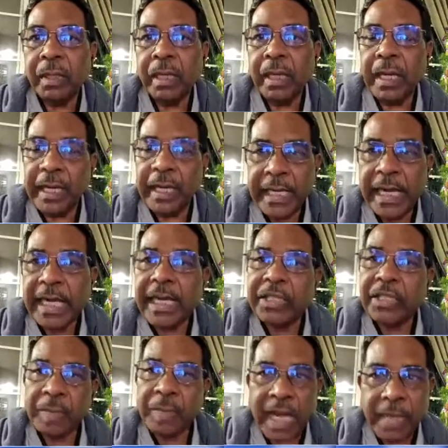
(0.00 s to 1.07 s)
India,
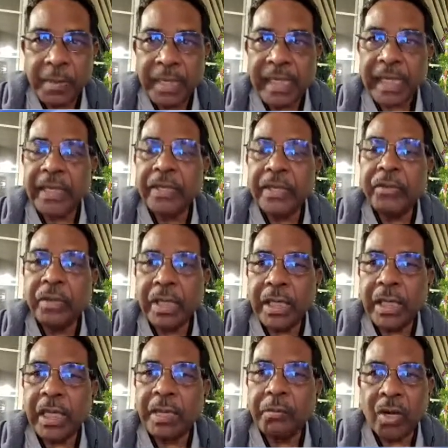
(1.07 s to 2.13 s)
despite being a
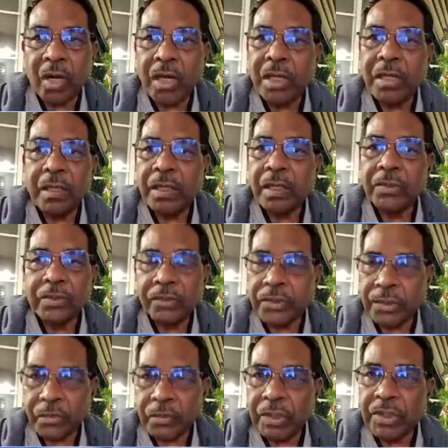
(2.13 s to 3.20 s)
nuclear modern
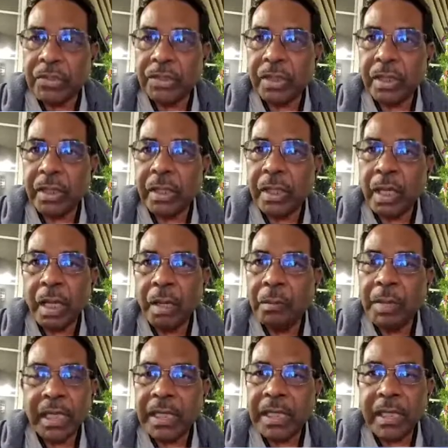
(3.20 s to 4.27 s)
situation, but
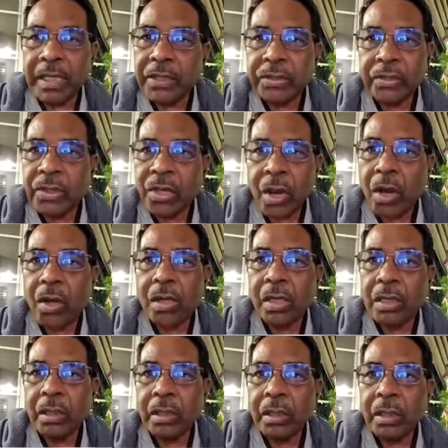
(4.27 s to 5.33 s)
it is not
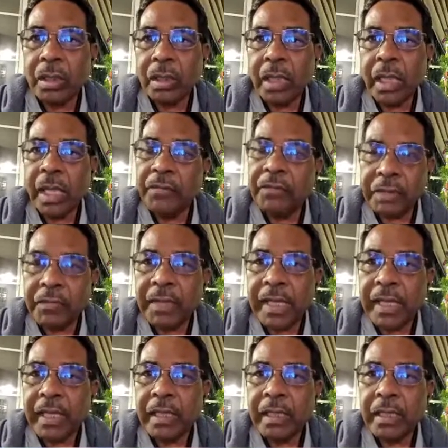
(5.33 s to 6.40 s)
everywhere.